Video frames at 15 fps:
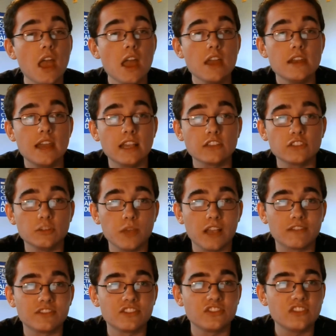Next up, we
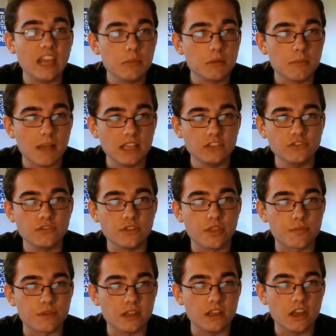have Stable Master,
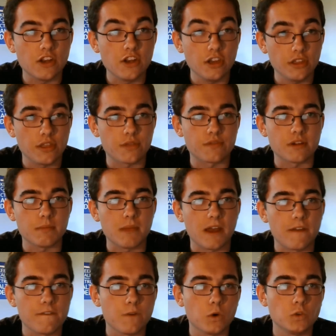another 3 mana
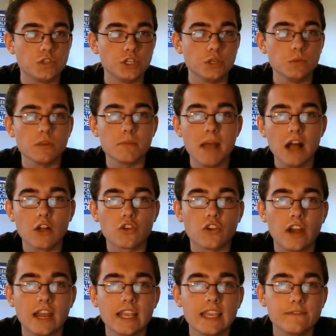4/2 with a battle
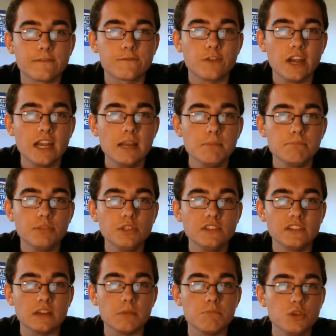cry, give a friendly
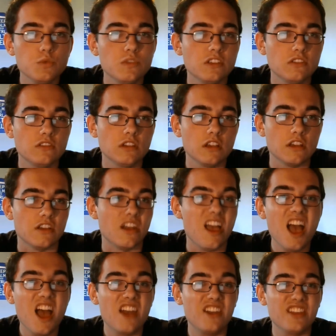beast immune this turn.
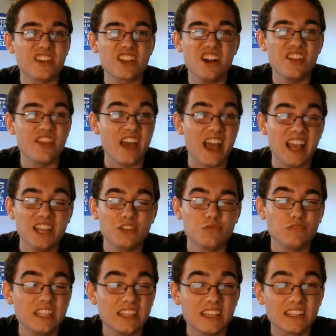Another card that I don't
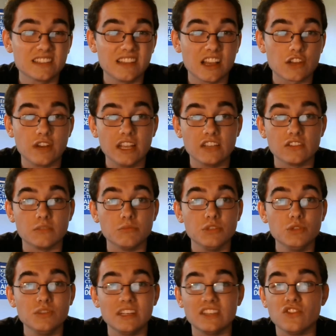really think is that great, as
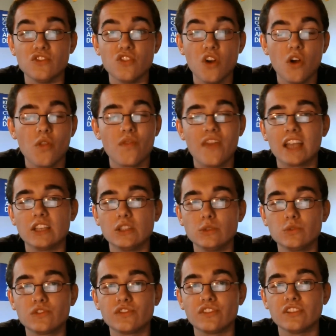immune is not that
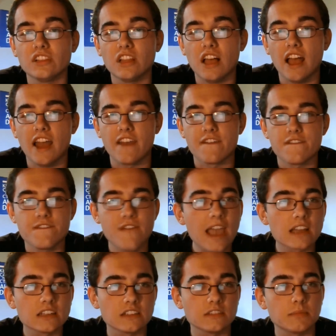useful an
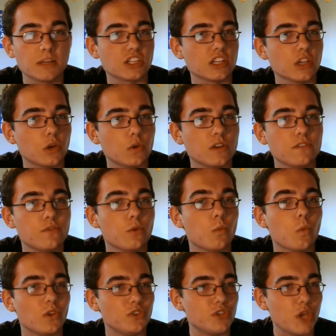effect, especially only for
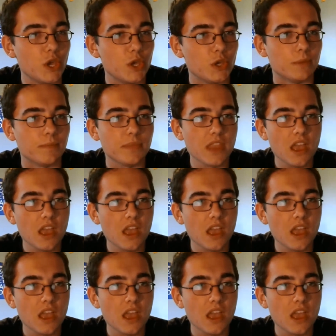1 turn.